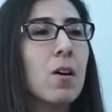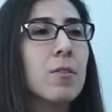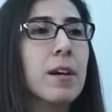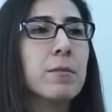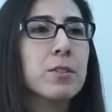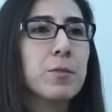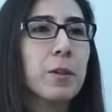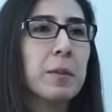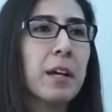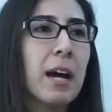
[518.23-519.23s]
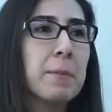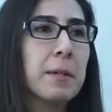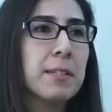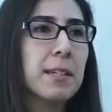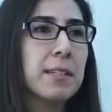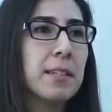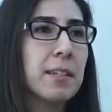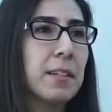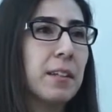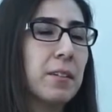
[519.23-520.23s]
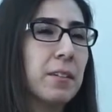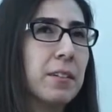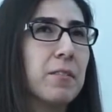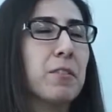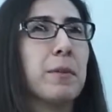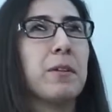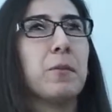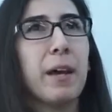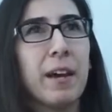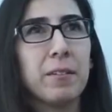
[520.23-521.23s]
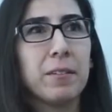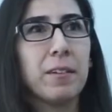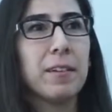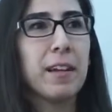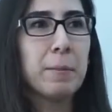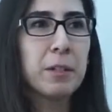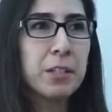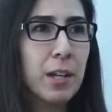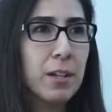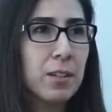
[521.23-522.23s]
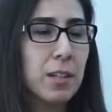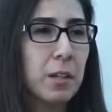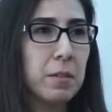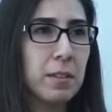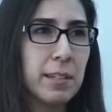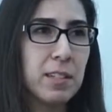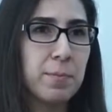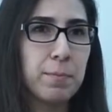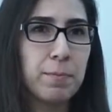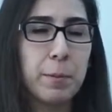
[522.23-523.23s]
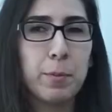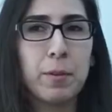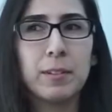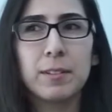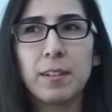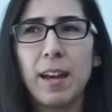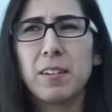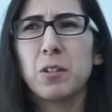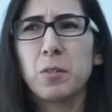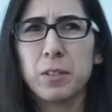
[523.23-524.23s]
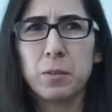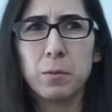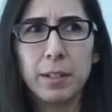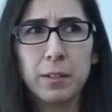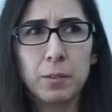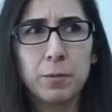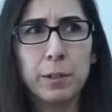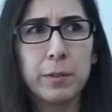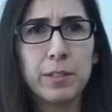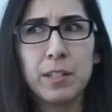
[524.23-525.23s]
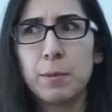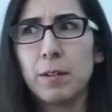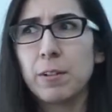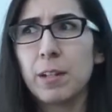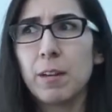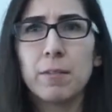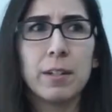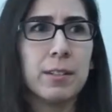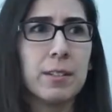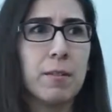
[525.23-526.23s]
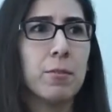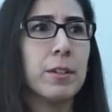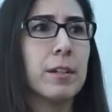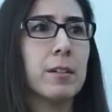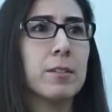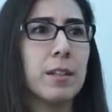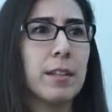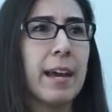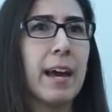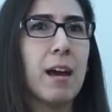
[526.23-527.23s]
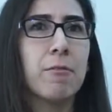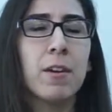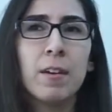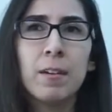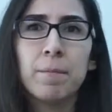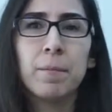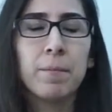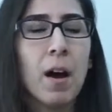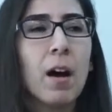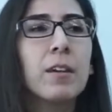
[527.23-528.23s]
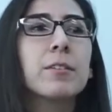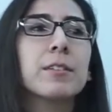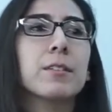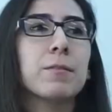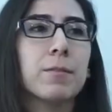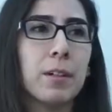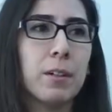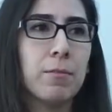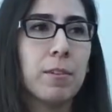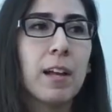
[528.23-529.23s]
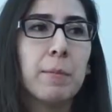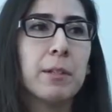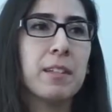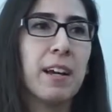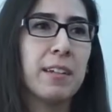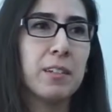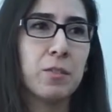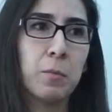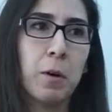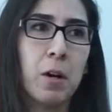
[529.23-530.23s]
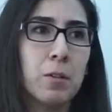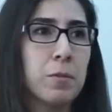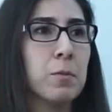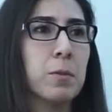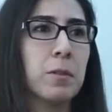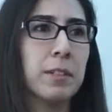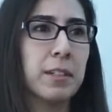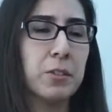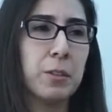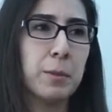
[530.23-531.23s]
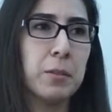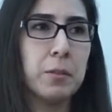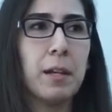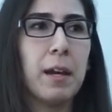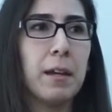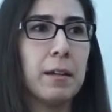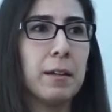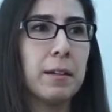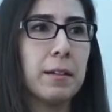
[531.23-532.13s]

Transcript: Oh, that was from the IPCC, the Intergovernmental Panel on Climate Change, and they release reports. I don't know if it's a regular frequency, but every several years, and they have hundreds of climate scientists from all over the world that contribute to that.